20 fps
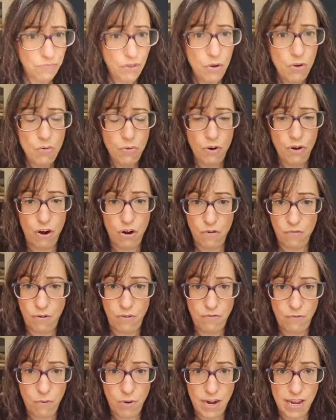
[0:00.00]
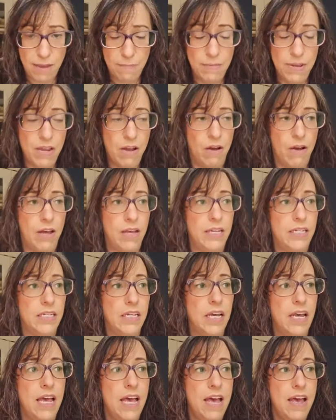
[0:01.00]
who are over 40 and beyond
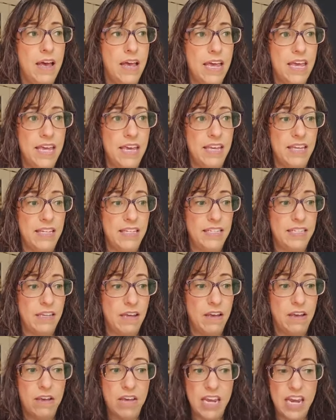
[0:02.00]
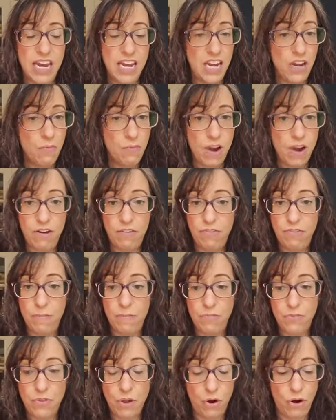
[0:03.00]
is anywhere
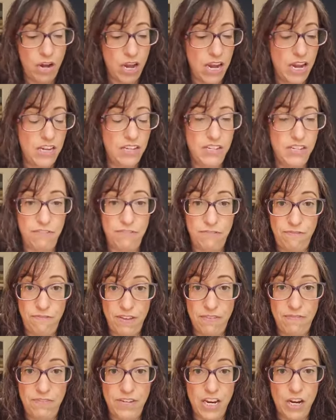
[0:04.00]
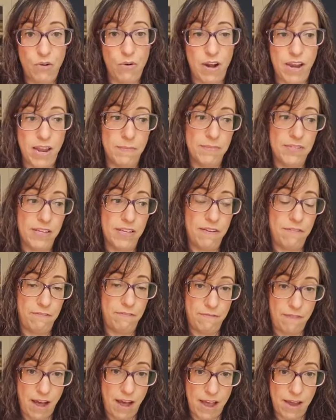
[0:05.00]
from 30 to 50 grams of
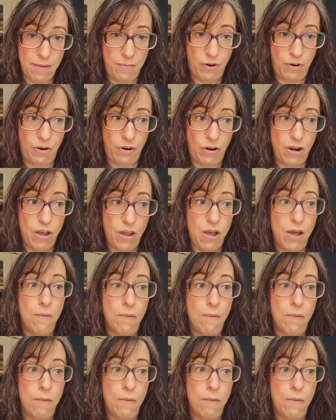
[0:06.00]
fiber